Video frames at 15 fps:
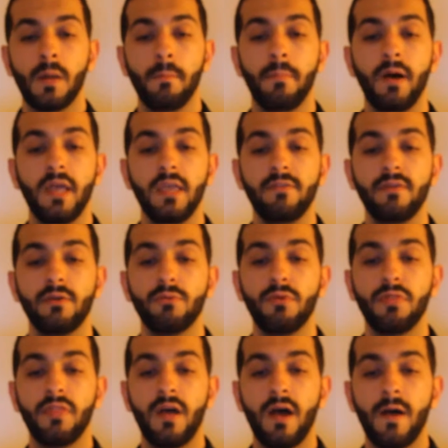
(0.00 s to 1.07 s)
but even
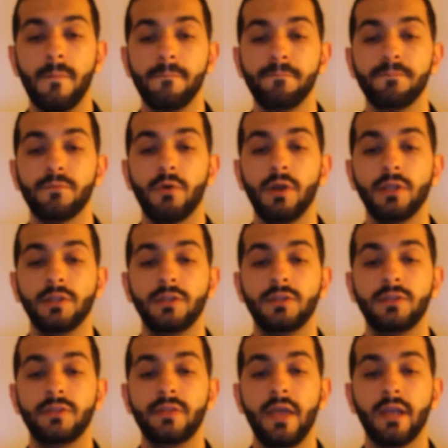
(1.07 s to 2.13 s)
with that,
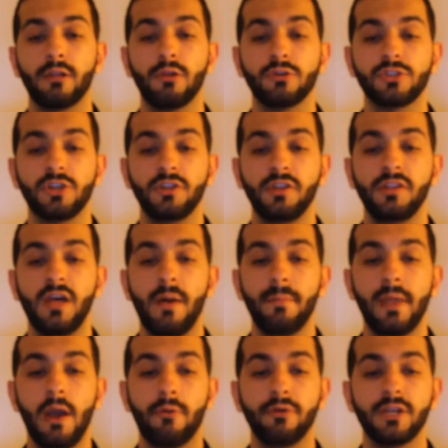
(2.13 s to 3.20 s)
the enclosure did not
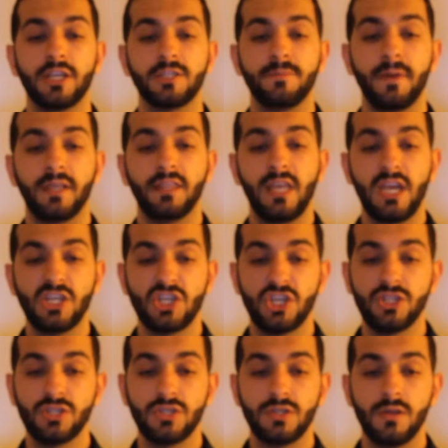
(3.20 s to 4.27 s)
meet our
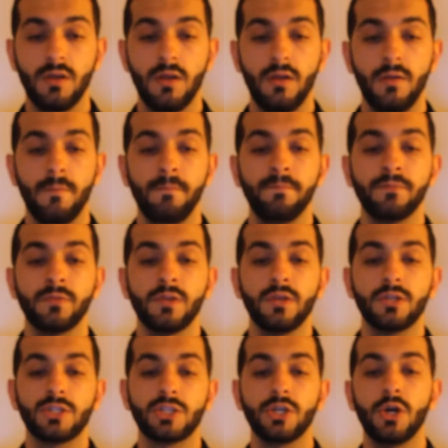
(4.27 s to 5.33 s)
expectations.
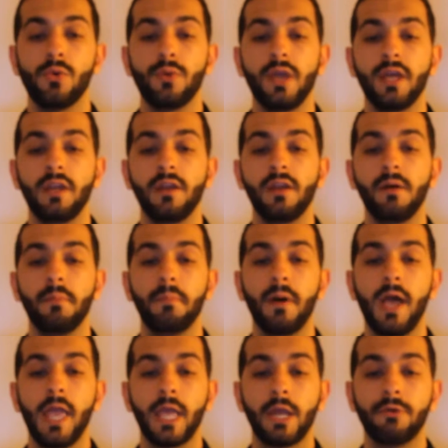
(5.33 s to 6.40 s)
So we ended up
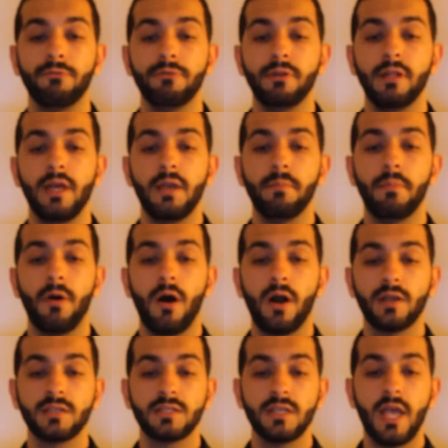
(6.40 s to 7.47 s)
buying a relay
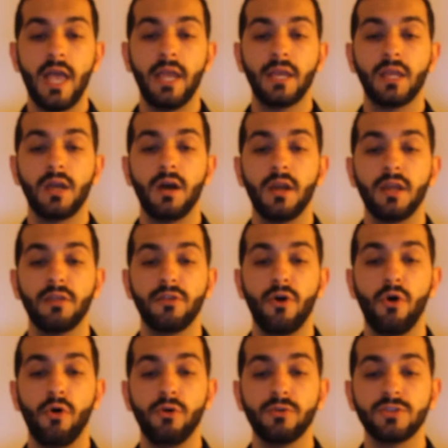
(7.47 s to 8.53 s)
box and cutting the
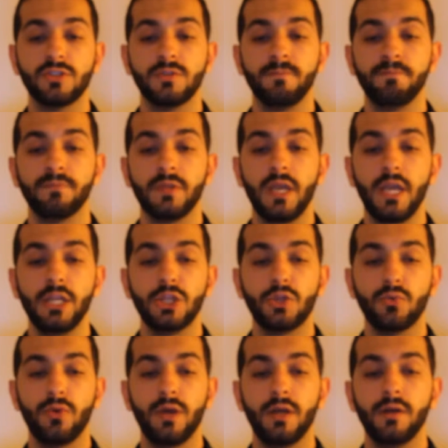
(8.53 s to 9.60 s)
holes
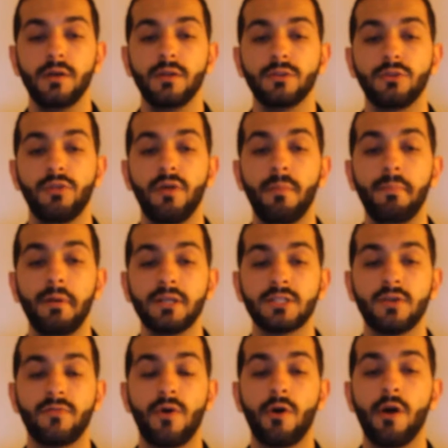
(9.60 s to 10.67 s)
into it to the best
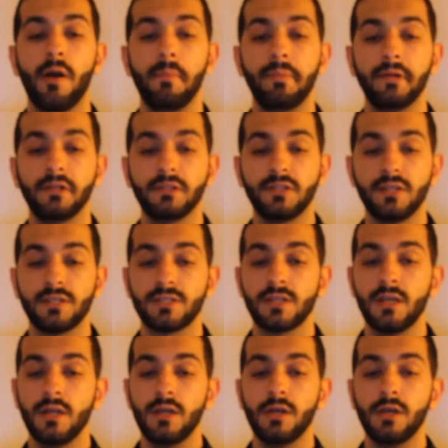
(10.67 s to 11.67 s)
of our abilities